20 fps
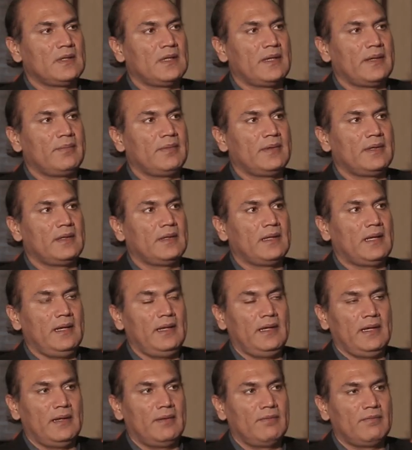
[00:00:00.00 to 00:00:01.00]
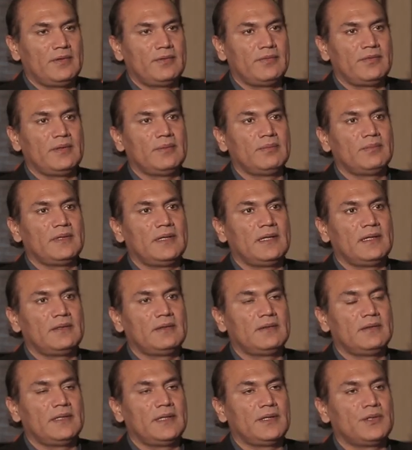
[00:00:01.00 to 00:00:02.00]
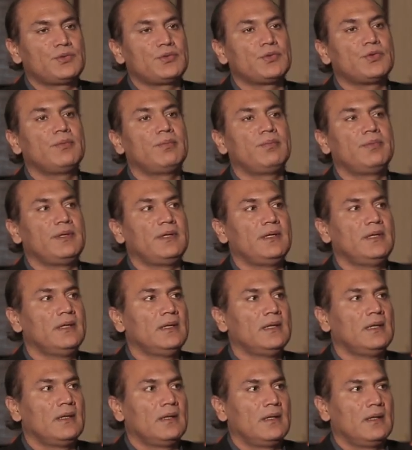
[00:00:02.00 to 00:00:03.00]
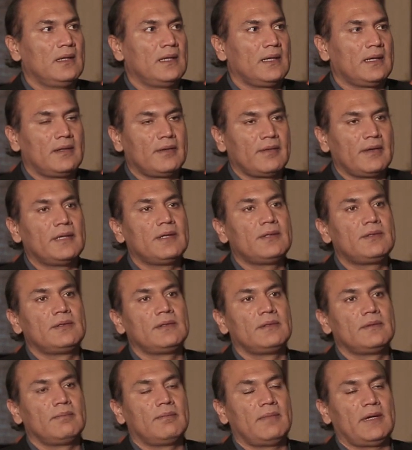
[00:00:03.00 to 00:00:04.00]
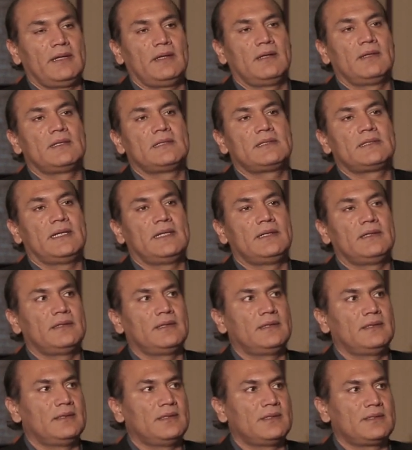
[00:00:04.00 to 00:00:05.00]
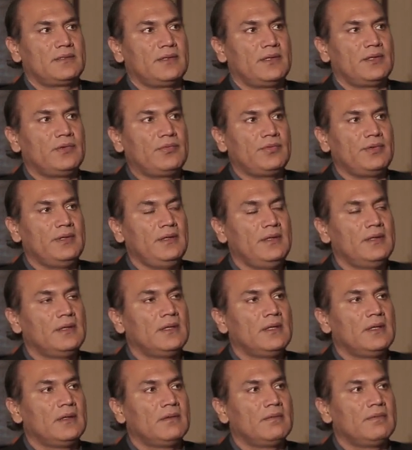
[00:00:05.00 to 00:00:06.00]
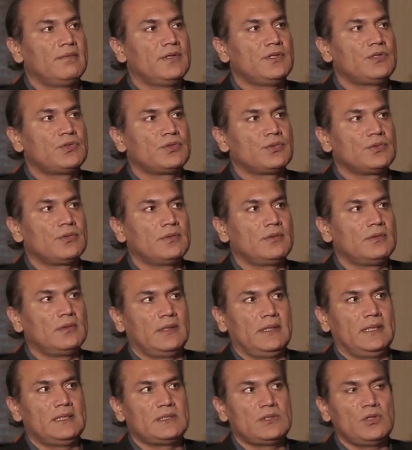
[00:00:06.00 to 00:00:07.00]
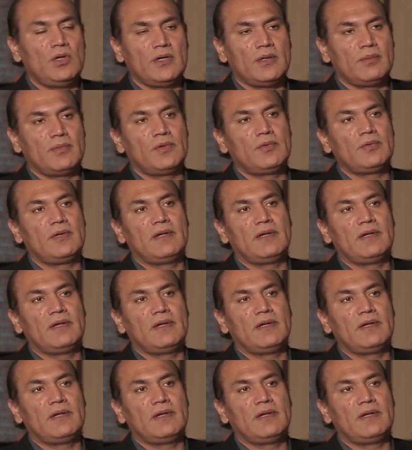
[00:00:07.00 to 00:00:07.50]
I mean, I have a dream that there should be a great medical center in this country, which should, it's not about